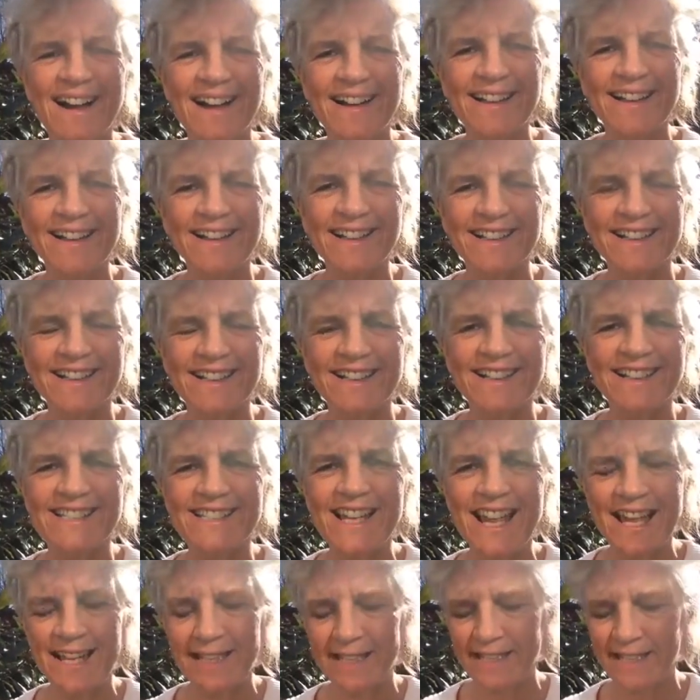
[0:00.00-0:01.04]
Hi
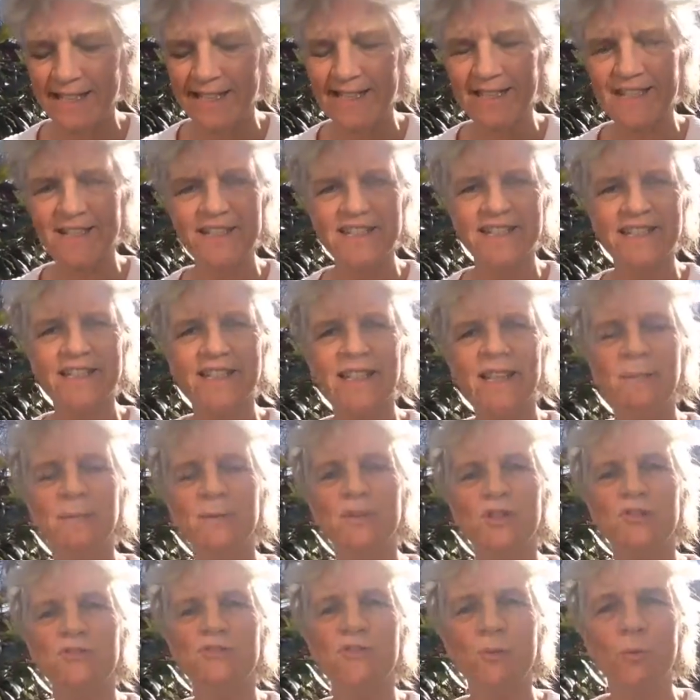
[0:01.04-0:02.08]
guys, Helen Lingard here,
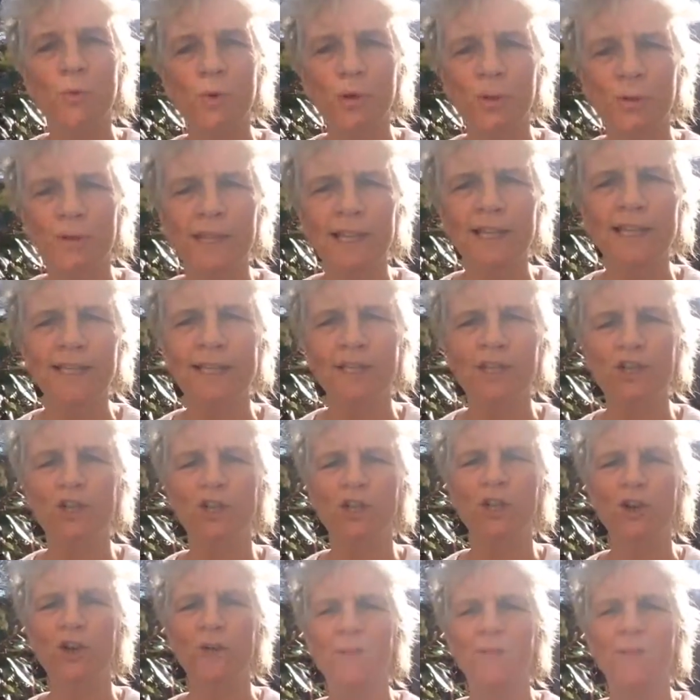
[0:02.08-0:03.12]
coming to you from
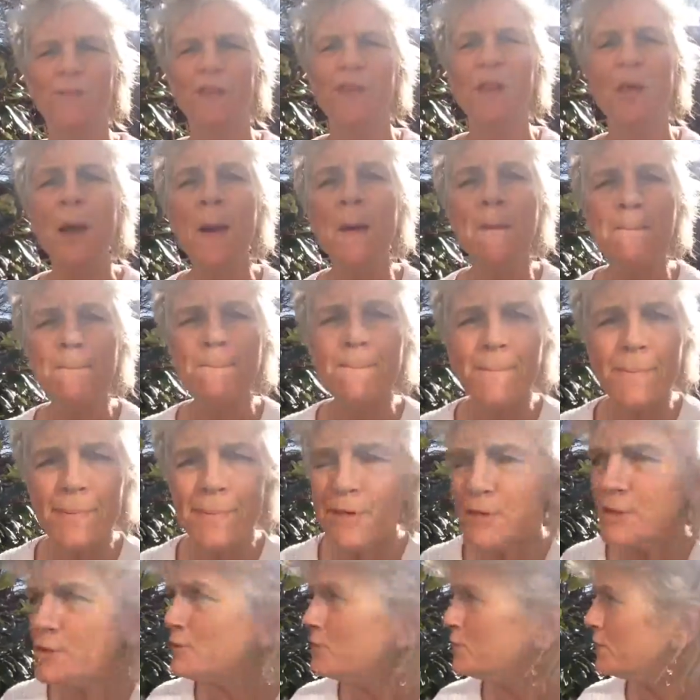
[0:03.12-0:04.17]
workwithhelenlingard.com.
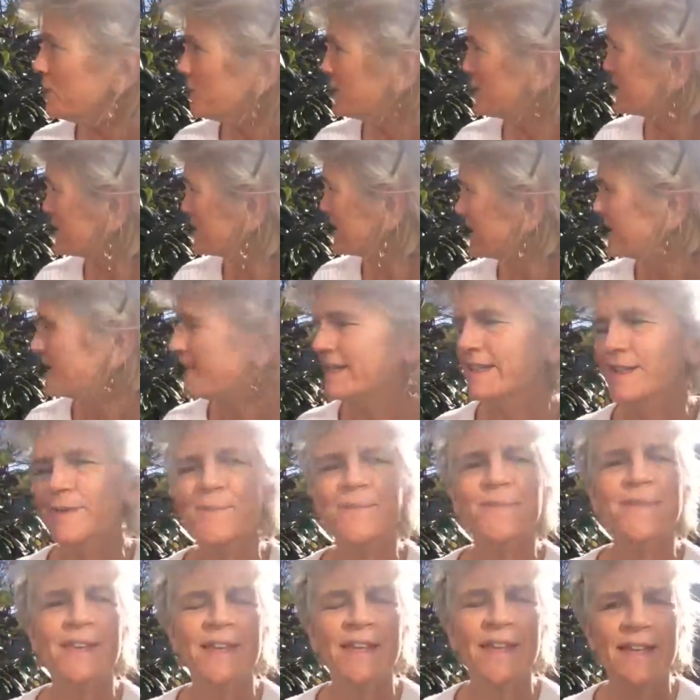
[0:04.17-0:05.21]
Beautiful day here
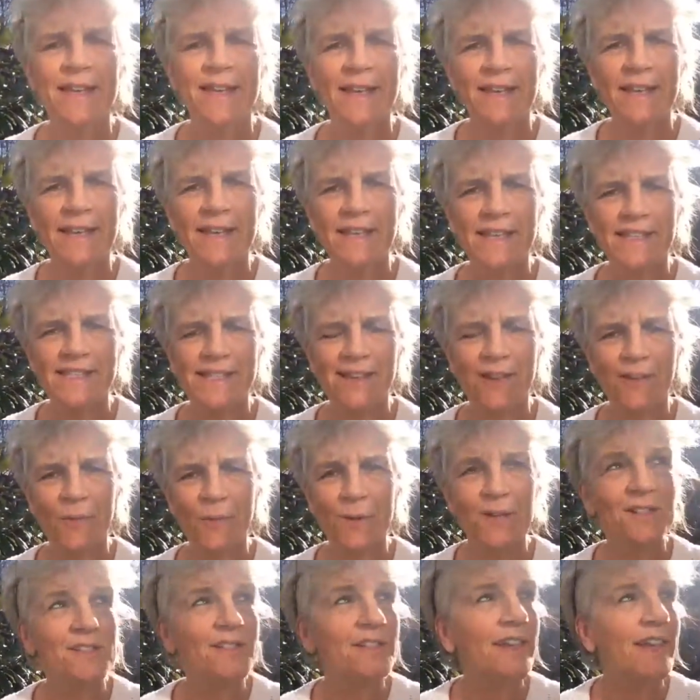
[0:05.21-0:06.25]
in
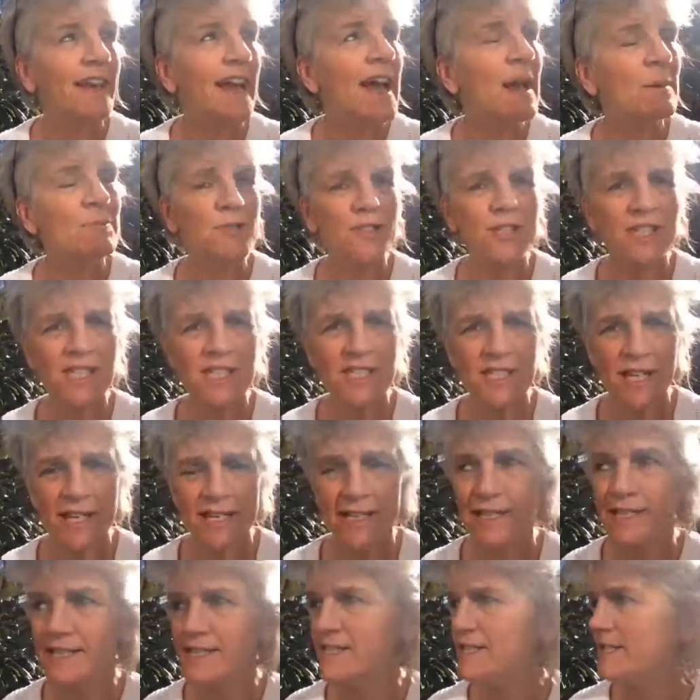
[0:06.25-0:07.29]
South Wales today, absolutely
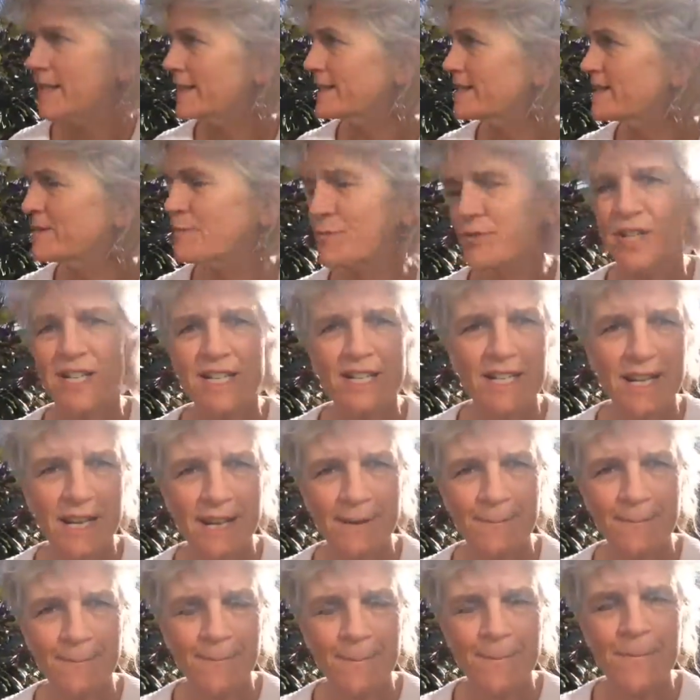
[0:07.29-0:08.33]
stunning. It's like a spring
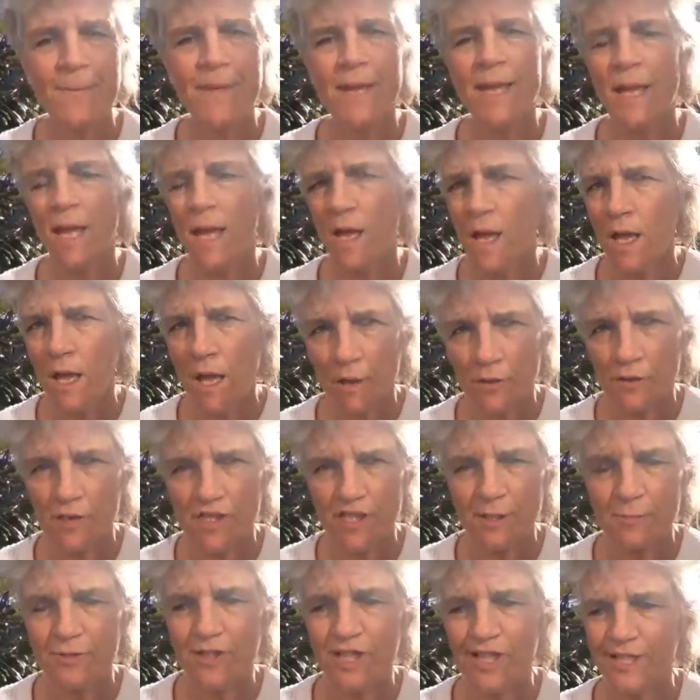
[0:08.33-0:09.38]
day. On to
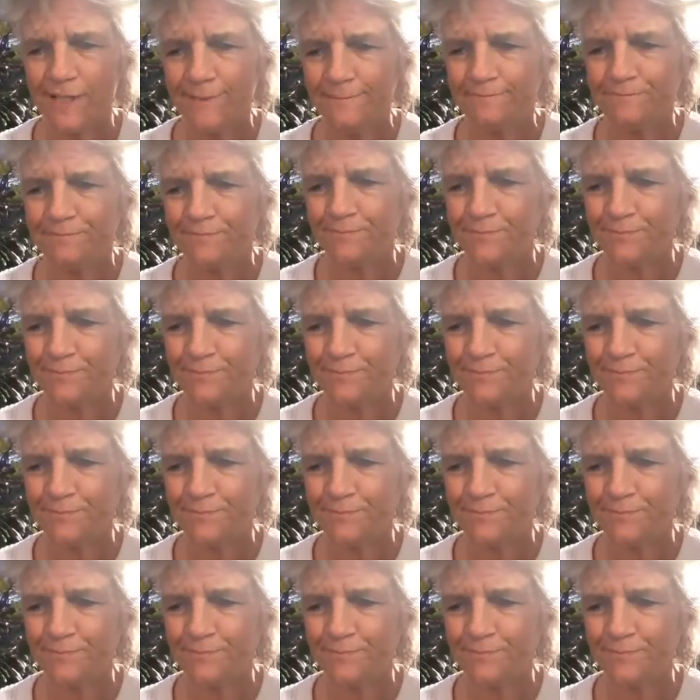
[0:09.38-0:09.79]
subject.